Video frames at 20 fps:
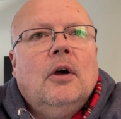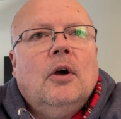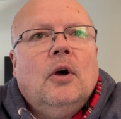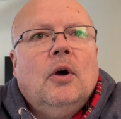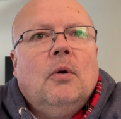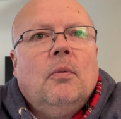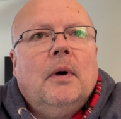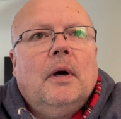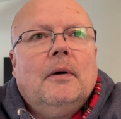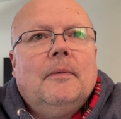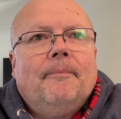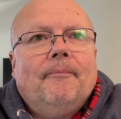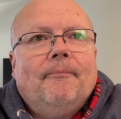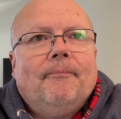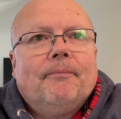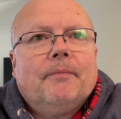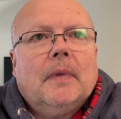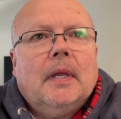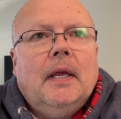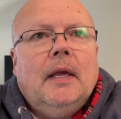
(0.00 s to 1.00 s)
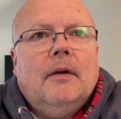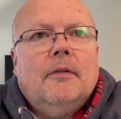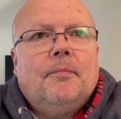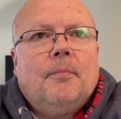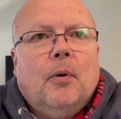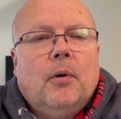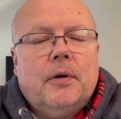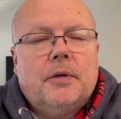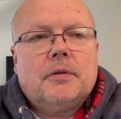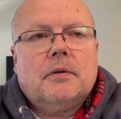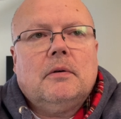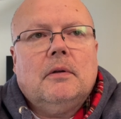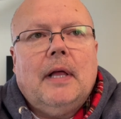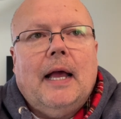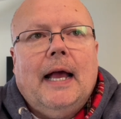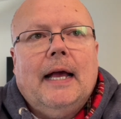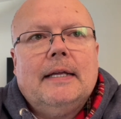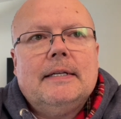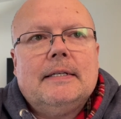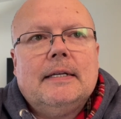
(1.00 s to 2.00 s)
Well, if Portugal
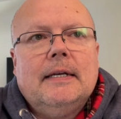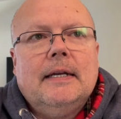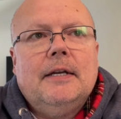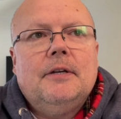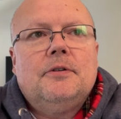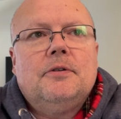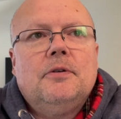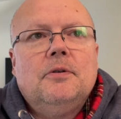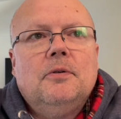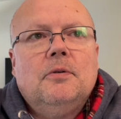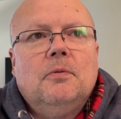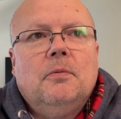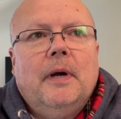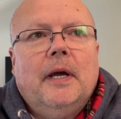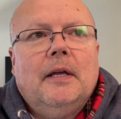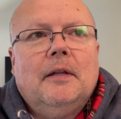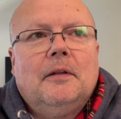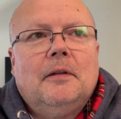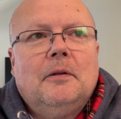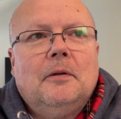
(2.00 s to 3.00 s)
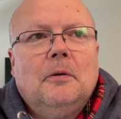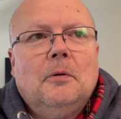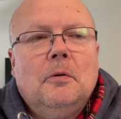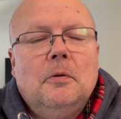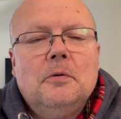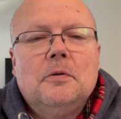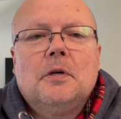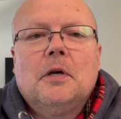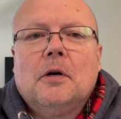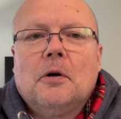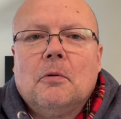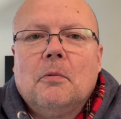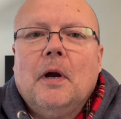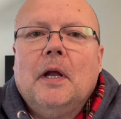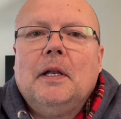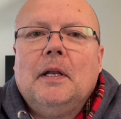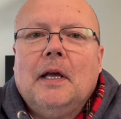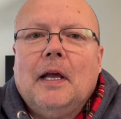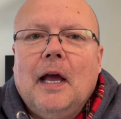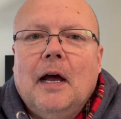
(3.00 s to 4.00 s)
has an issue with who's going to
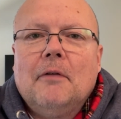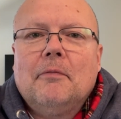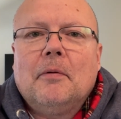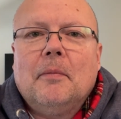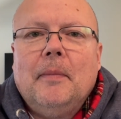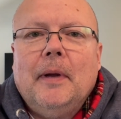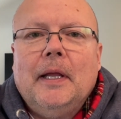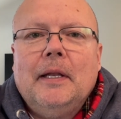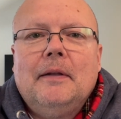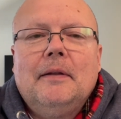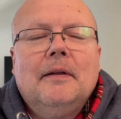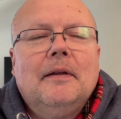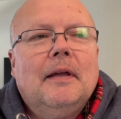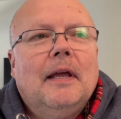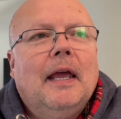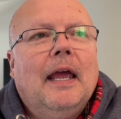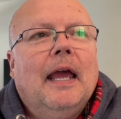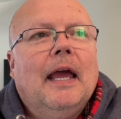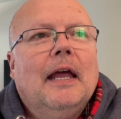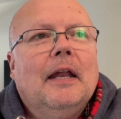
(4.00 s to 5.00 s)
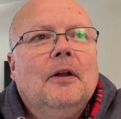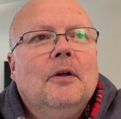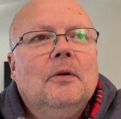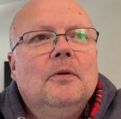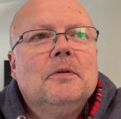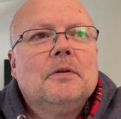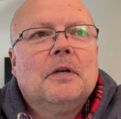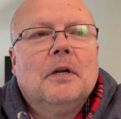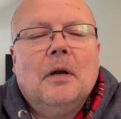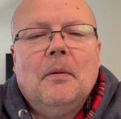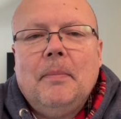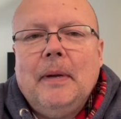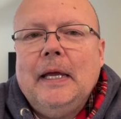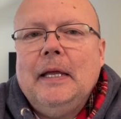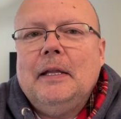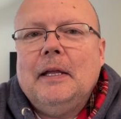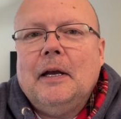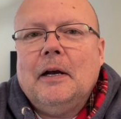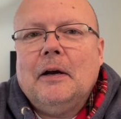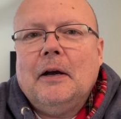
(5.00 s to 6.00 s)
run the government and who's going to
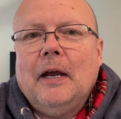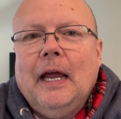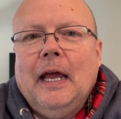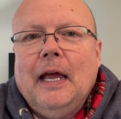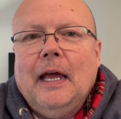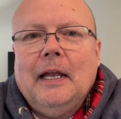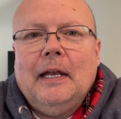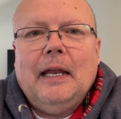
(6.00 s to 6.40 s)
be there, and